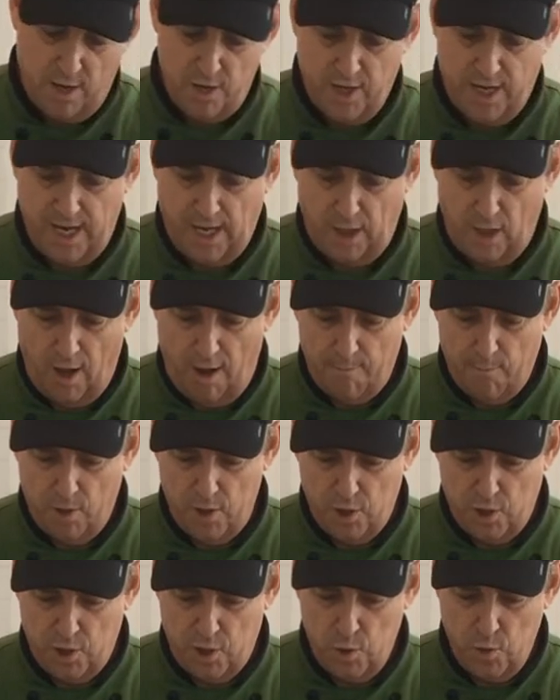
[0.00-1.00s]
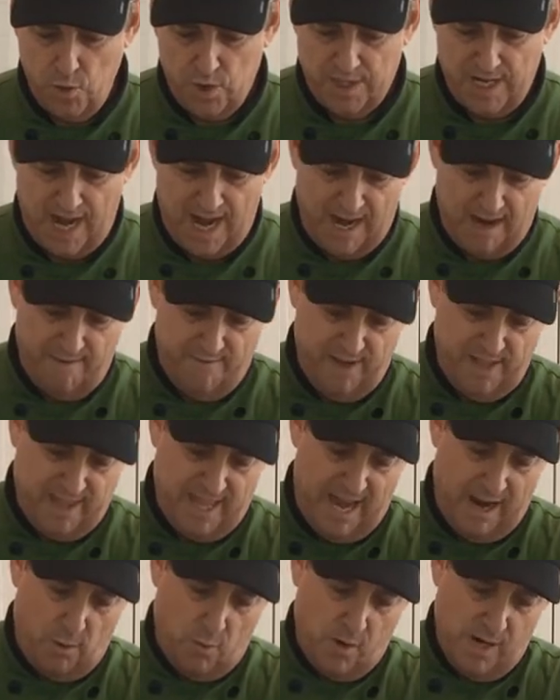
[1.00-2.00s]
And you get a lot more juice out of it
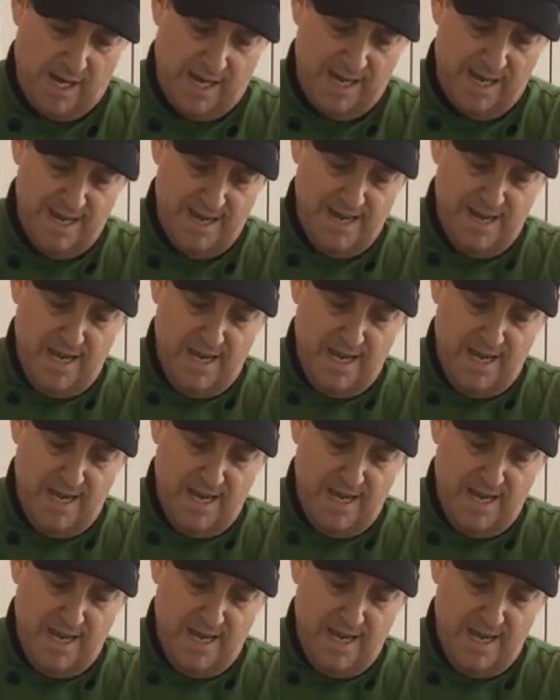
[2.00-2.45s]
that way.